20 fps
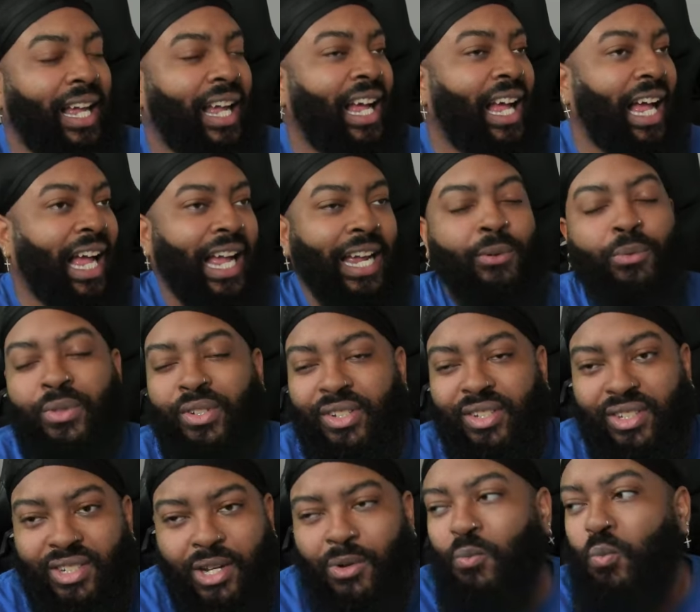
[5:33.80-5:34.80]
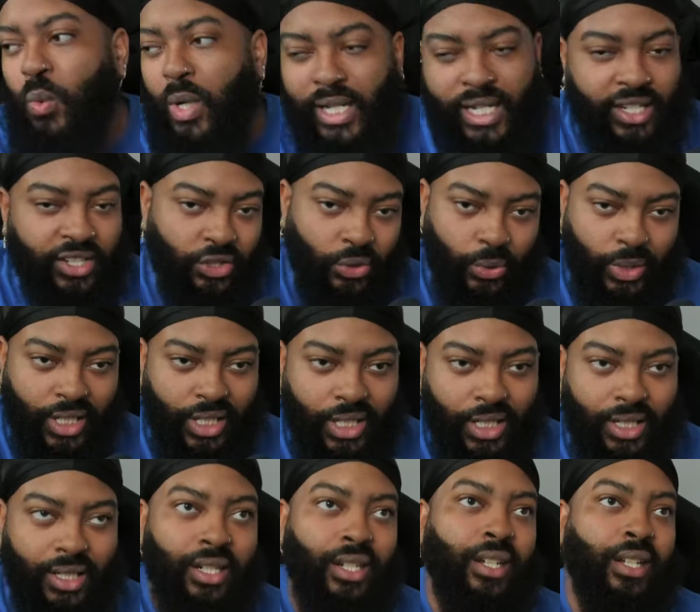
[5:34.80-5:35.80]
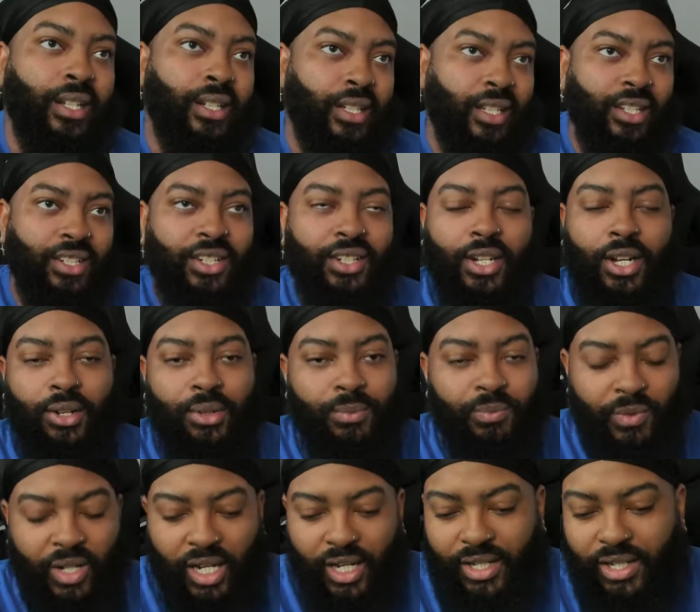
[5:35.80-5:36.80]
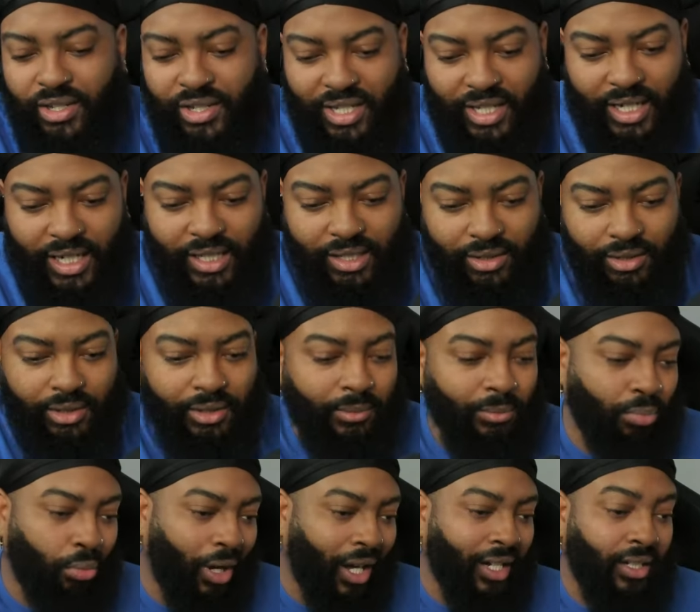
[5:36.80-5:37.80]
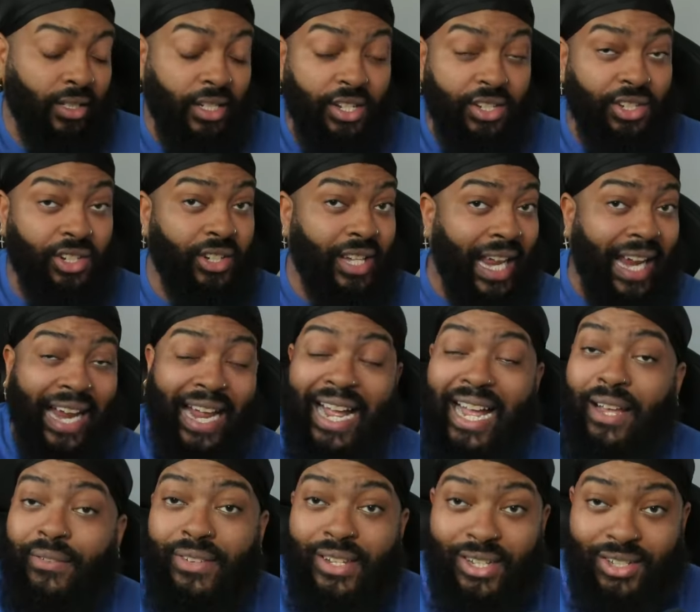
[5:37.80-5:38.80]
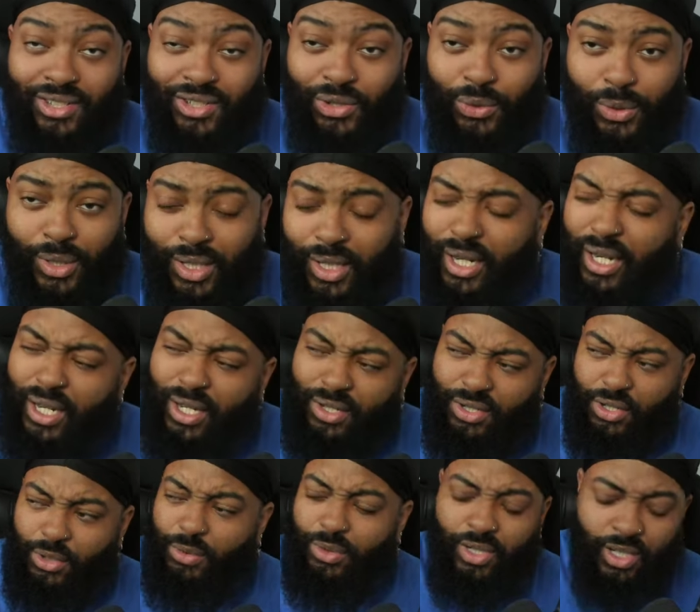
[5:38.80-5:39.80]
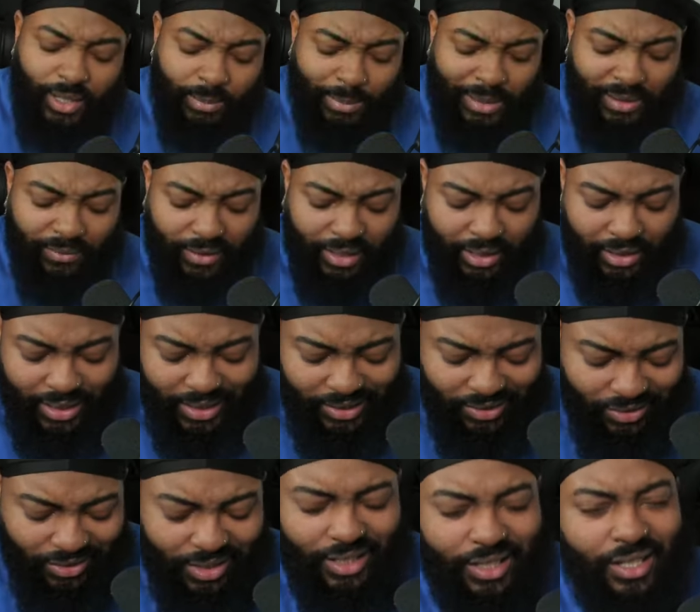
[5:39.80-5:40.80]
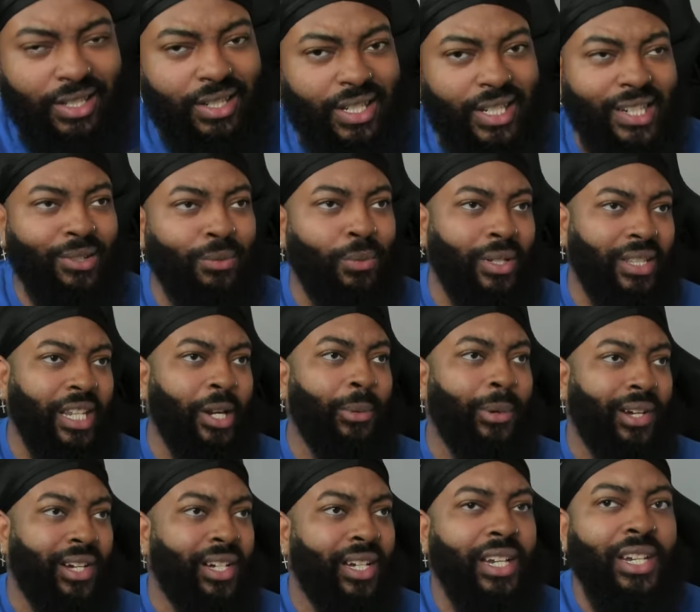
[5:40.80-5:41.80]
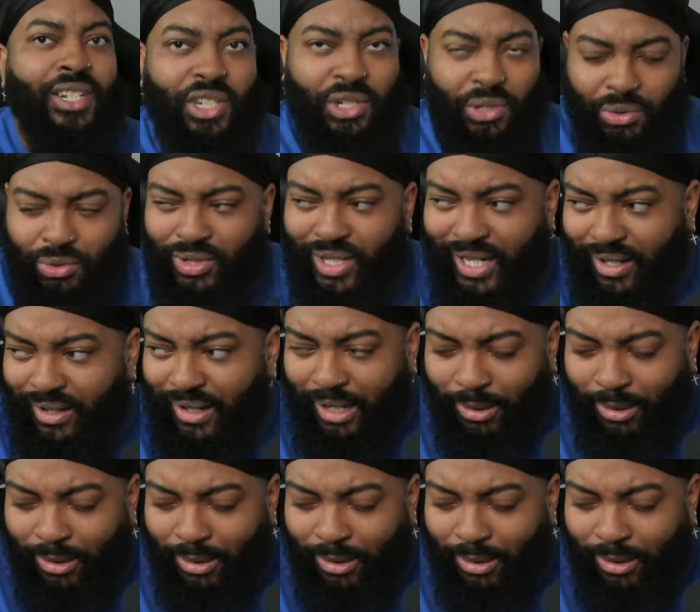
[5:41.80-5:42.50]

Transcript: I was somewhat intrigued because, you know, Undertaker, Brock Lesnar, they have history. So it was going to be very interesting to see what they were going to do there.